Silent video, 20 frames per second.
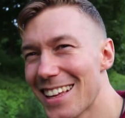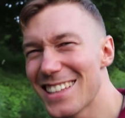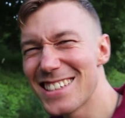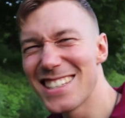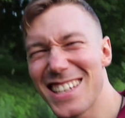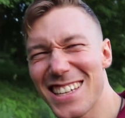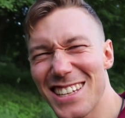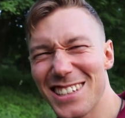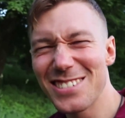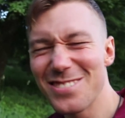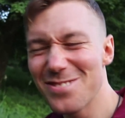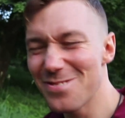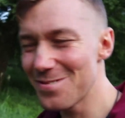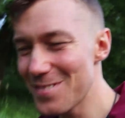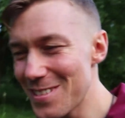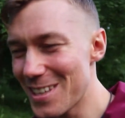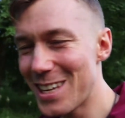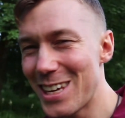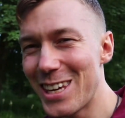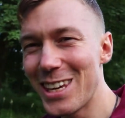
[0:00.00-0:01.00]
like this
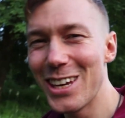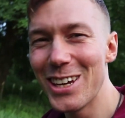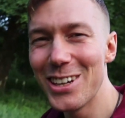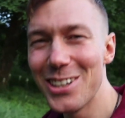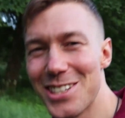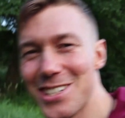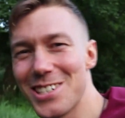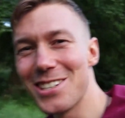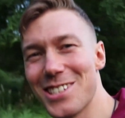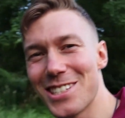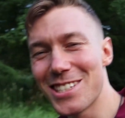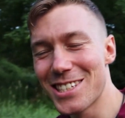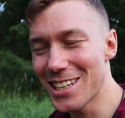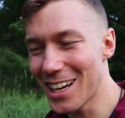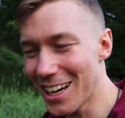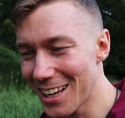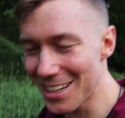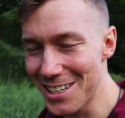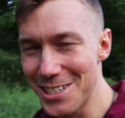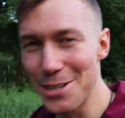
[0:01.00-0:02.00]
huge
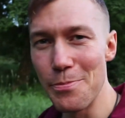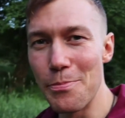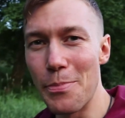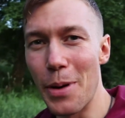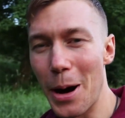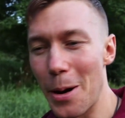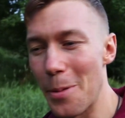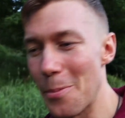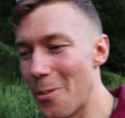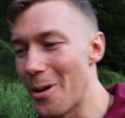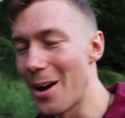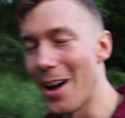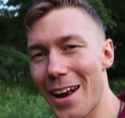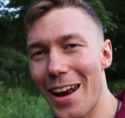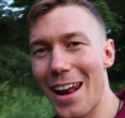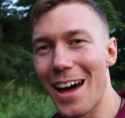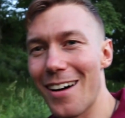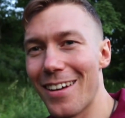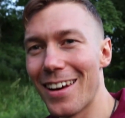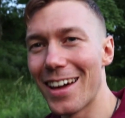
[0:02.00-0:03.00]
nostalgia bomb right
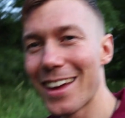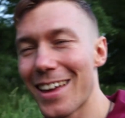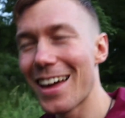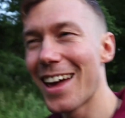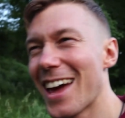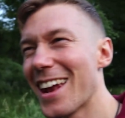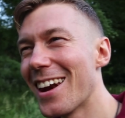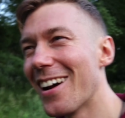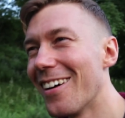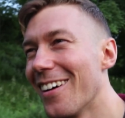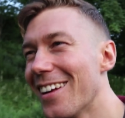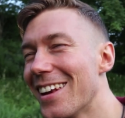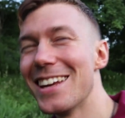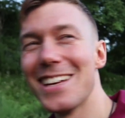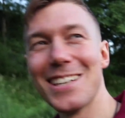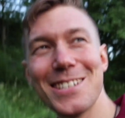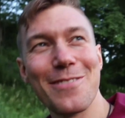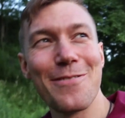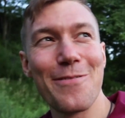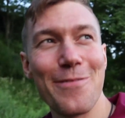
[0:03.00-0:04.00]
now. Like I get all
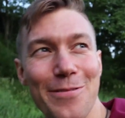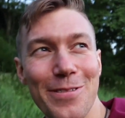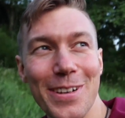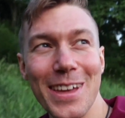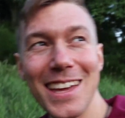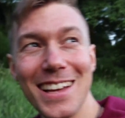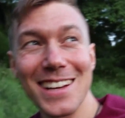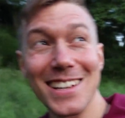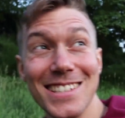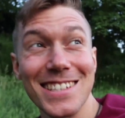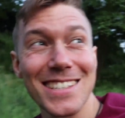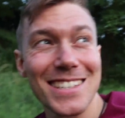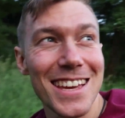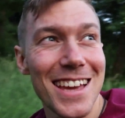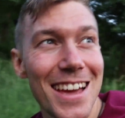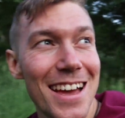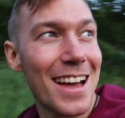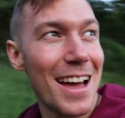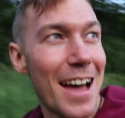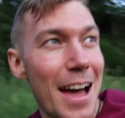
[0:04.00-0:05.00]
these feels
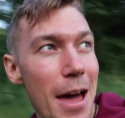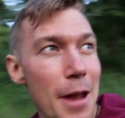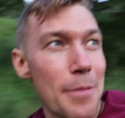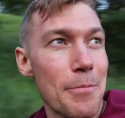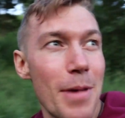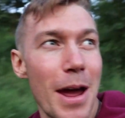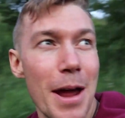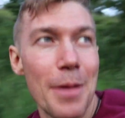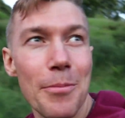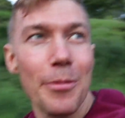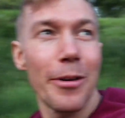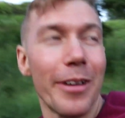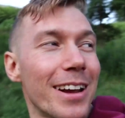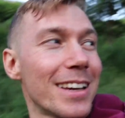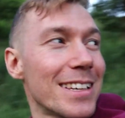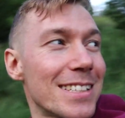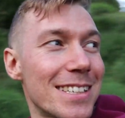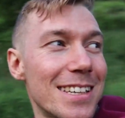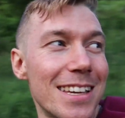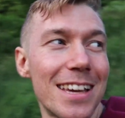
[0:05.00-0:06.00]
and
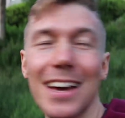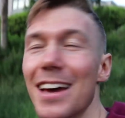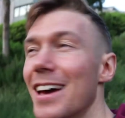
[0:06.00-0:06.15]
memories